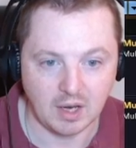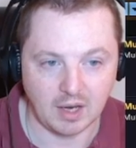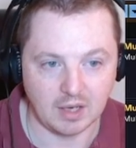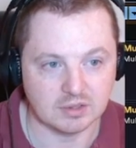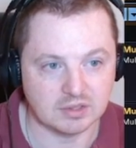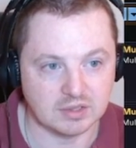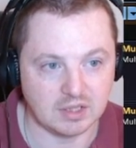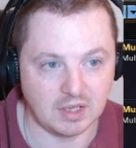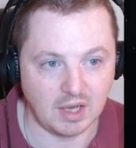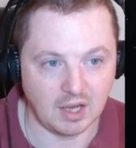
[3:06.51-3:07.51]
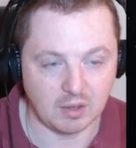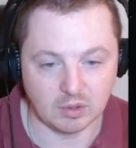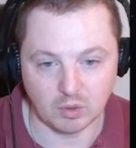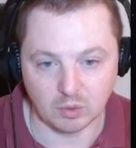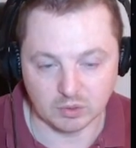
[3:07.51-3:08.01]
and see how
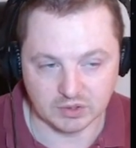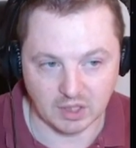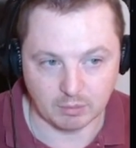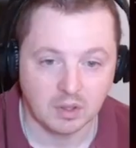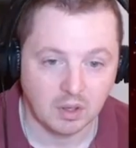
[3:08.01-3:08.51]
it holds up.